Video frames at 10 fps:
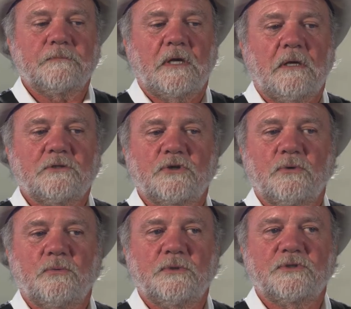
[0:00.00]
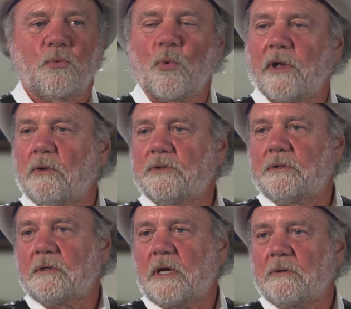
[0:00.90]
also was a
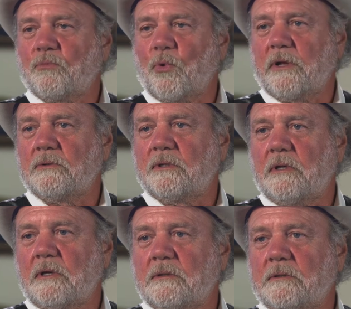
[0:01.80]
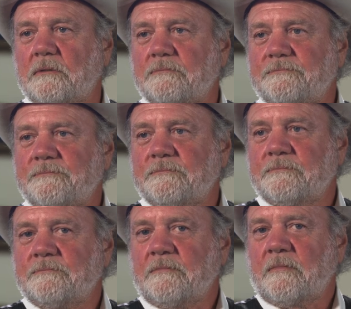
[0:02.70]
welder. I welded on...
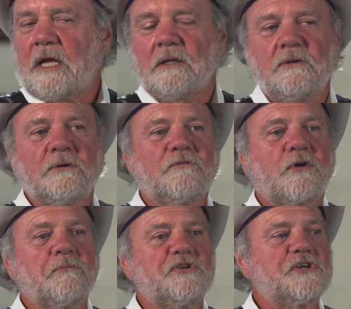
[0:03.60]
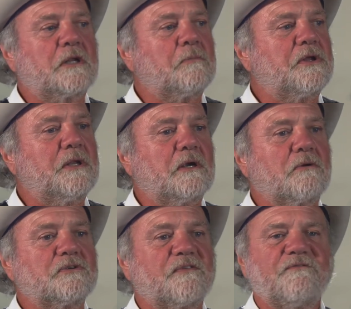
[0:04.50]
I learned from a gentleman here
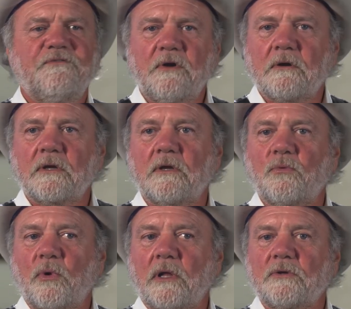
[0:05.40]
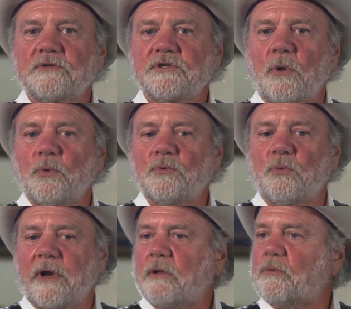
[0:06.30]
who was a very good welder, was an old
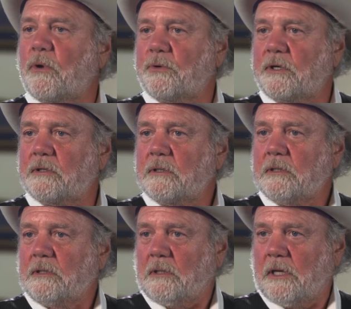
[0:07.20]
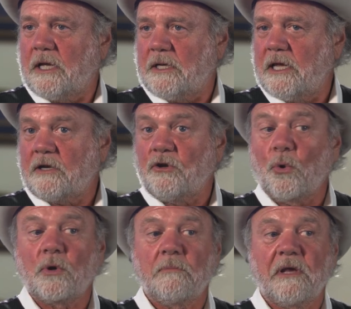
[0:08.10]
railroader, and he had an
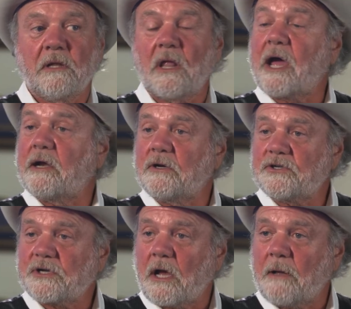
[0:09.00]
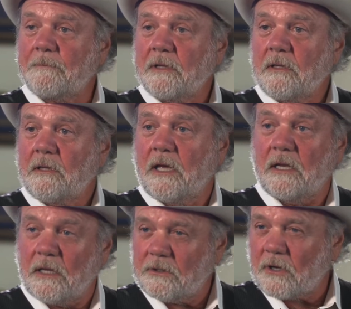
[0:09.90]
ornamental iron shop,
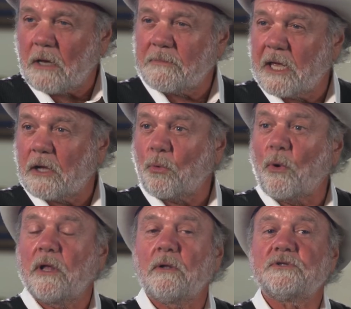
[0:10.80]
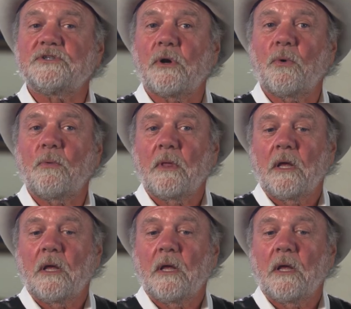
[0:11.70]
and he taught me how to weld, so